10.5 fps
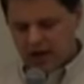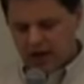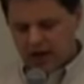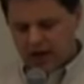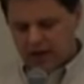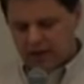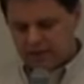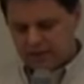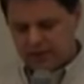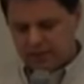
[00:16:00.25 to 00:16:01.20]
uh,
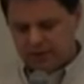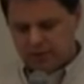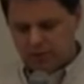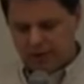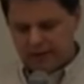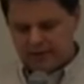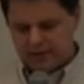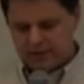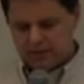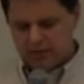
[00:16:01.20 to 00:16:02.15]
steeped in
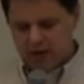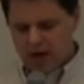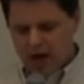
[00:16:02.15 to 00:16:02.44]
romanticism.